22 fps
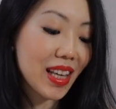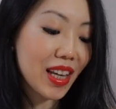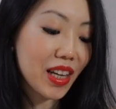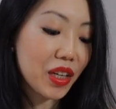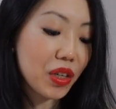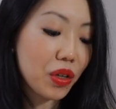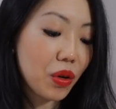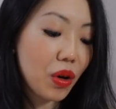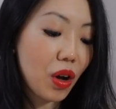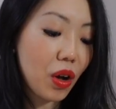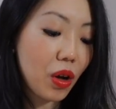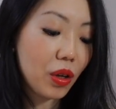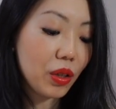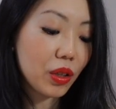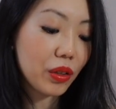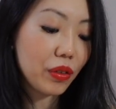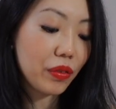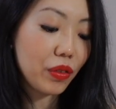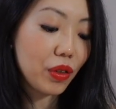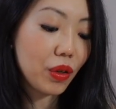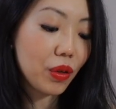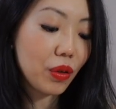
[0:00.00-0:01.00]
I know all
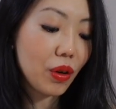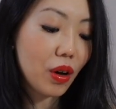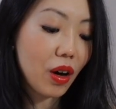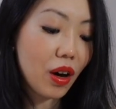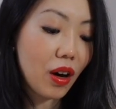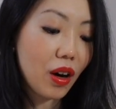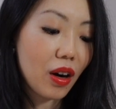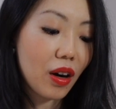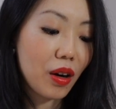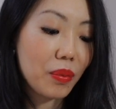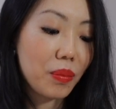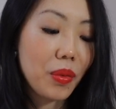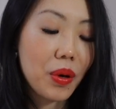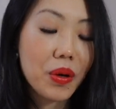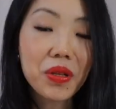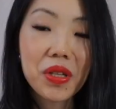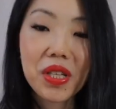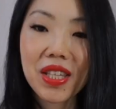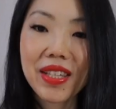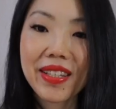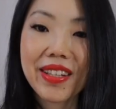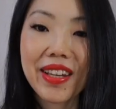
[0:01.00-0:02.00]
of you are
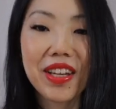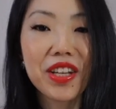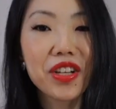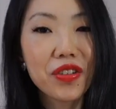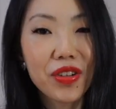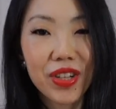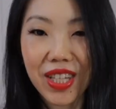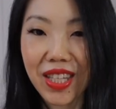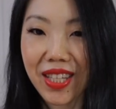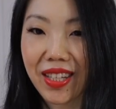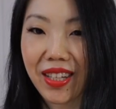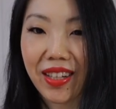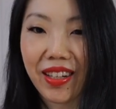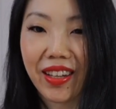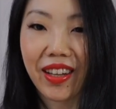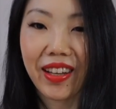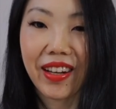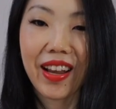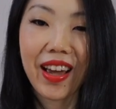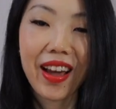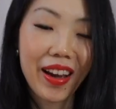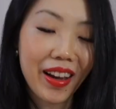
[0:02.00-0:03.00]
mostly interested
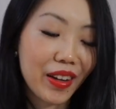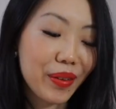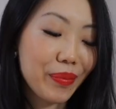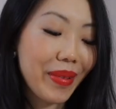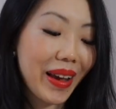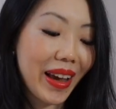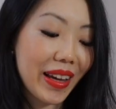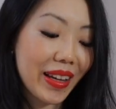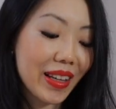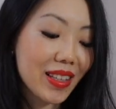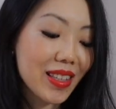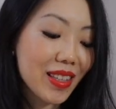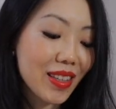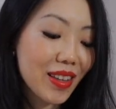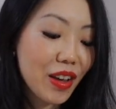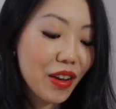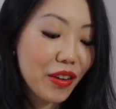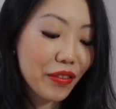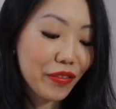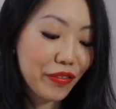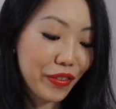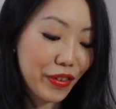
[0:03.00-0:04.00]
in handbags
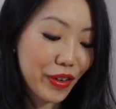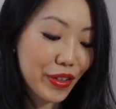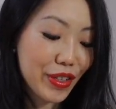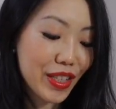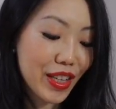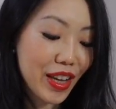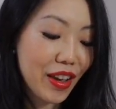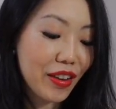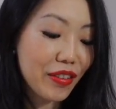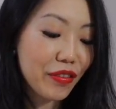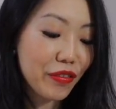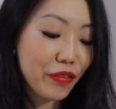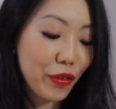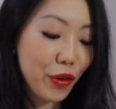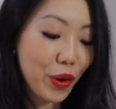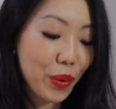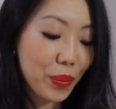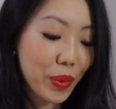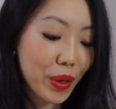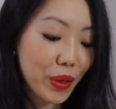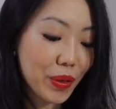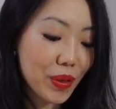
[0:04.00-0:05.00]
first and
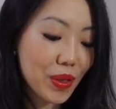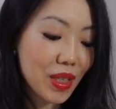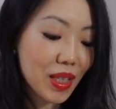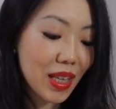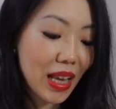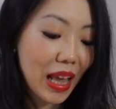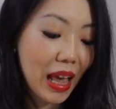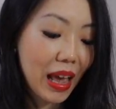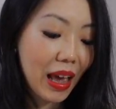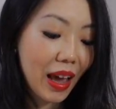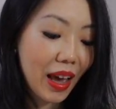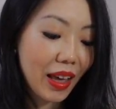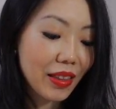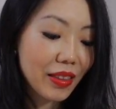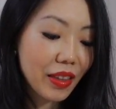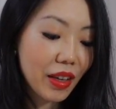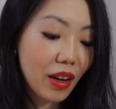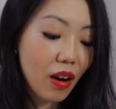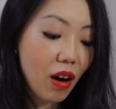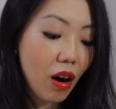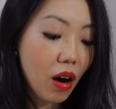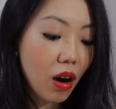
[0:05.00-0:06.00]
foremost. And
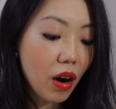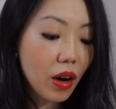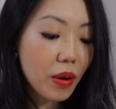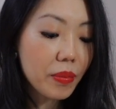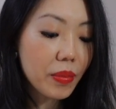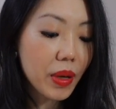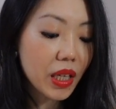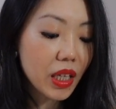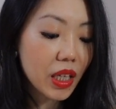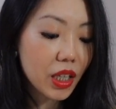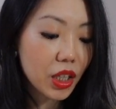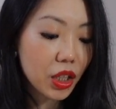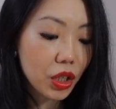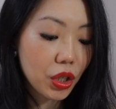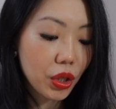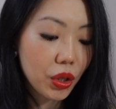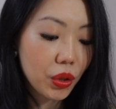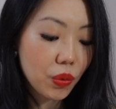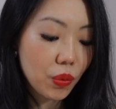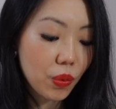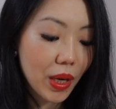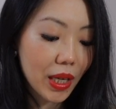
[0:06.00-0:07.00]
there are many
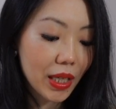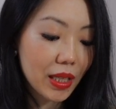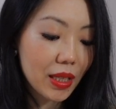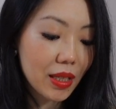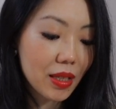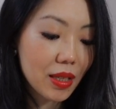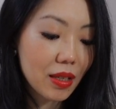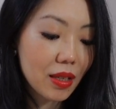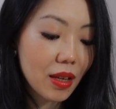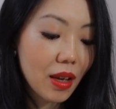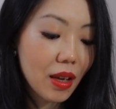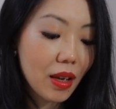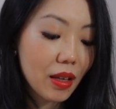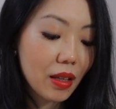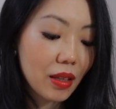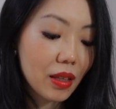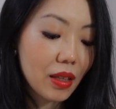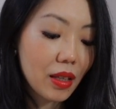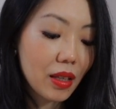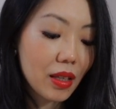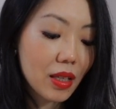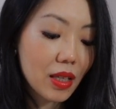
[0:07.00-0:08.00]
cute ones
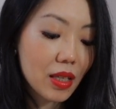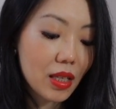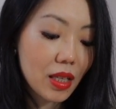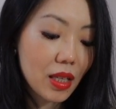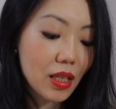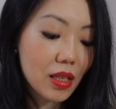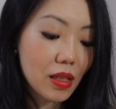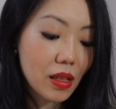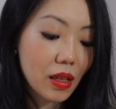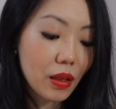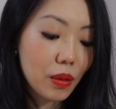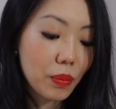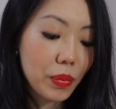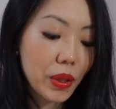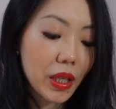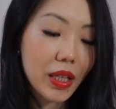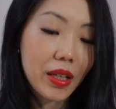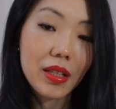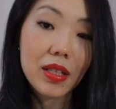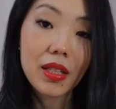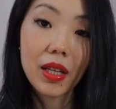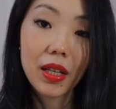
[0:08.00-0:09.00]
this season
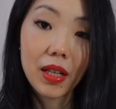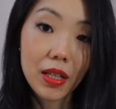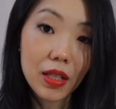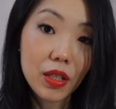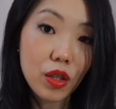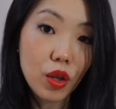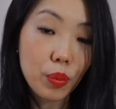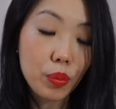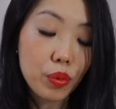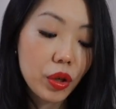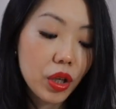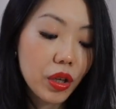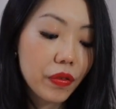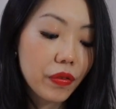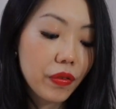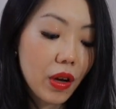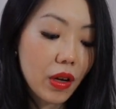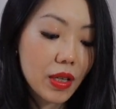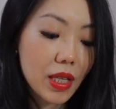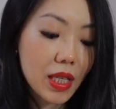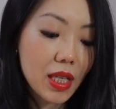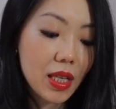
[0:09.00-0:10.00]
because it is the
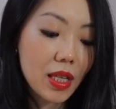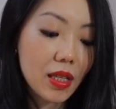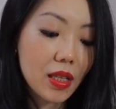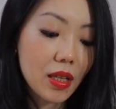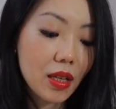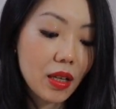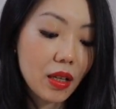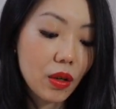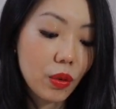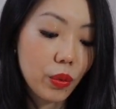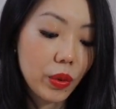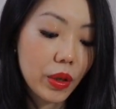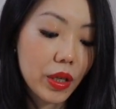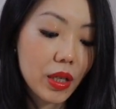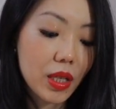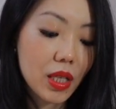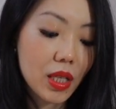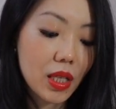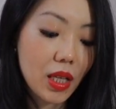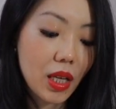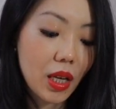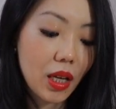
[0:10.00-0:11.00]
pre-fall season. We're
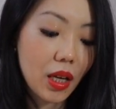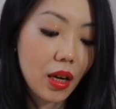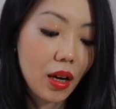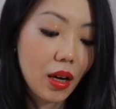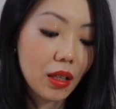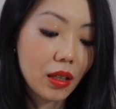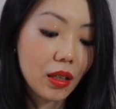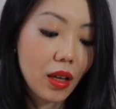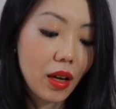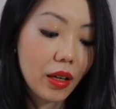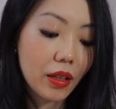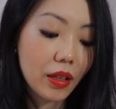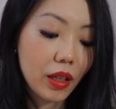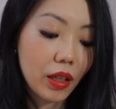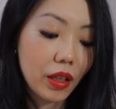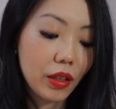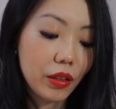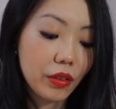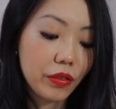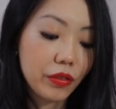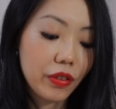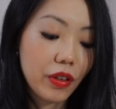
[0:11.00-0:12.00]
seeing a lot
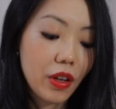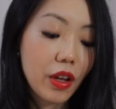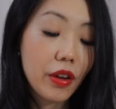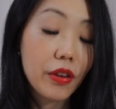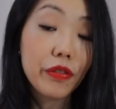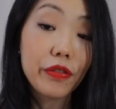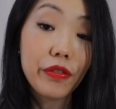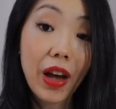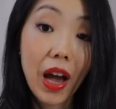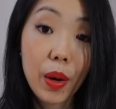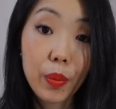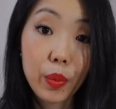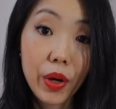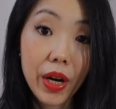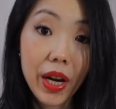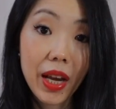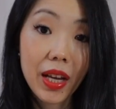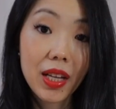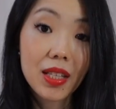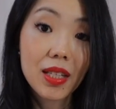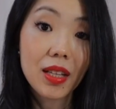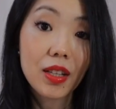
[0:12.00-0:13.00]
of
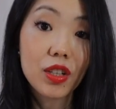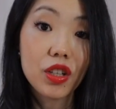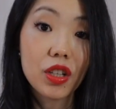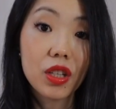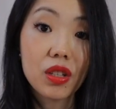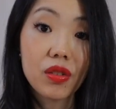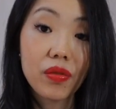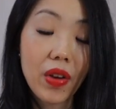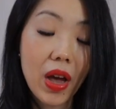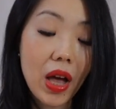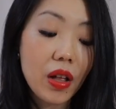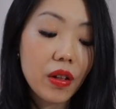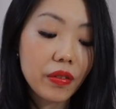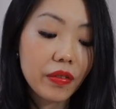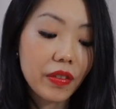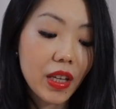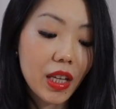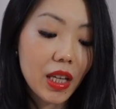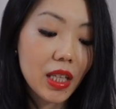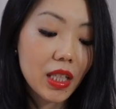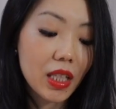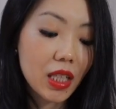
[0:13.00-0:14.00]
fabrics such as
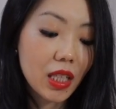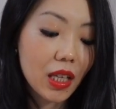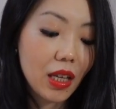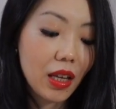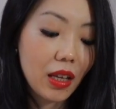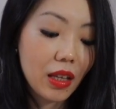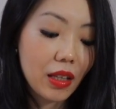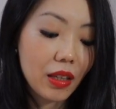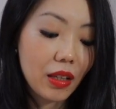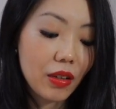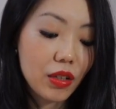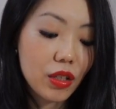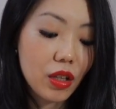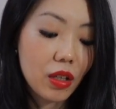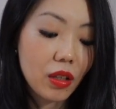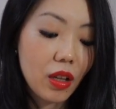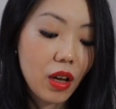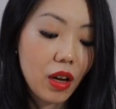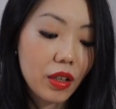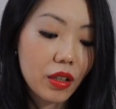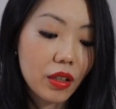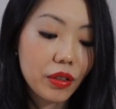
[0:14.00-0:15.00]
velvet. There's a
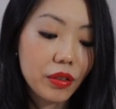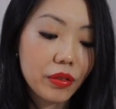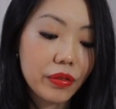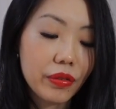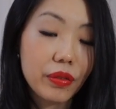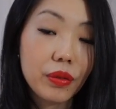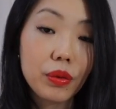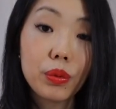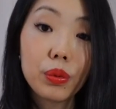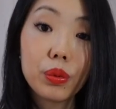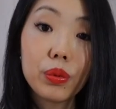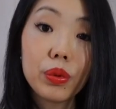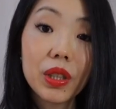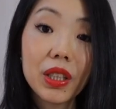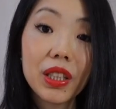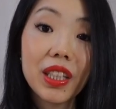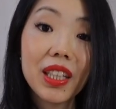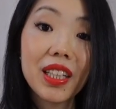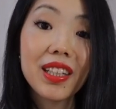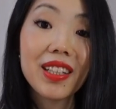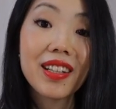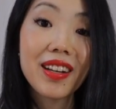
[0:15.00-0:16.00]
lot of
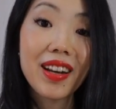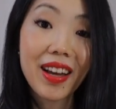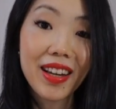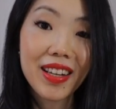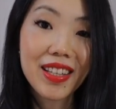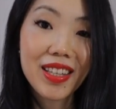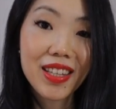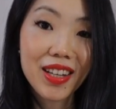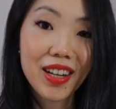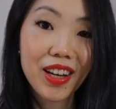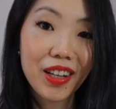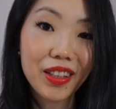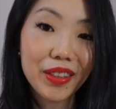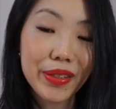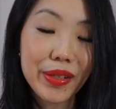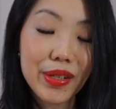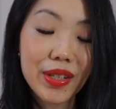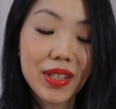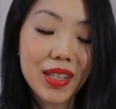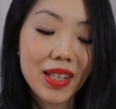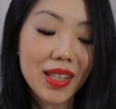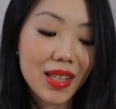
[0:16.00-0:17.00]
really nice
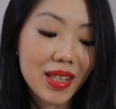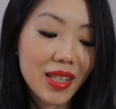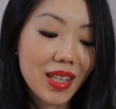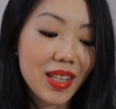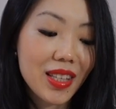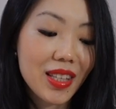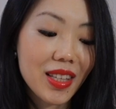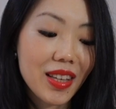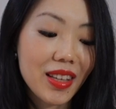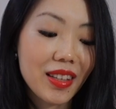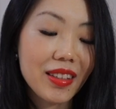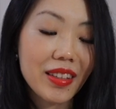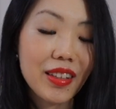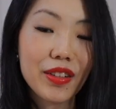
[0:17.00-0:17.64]
colors this season.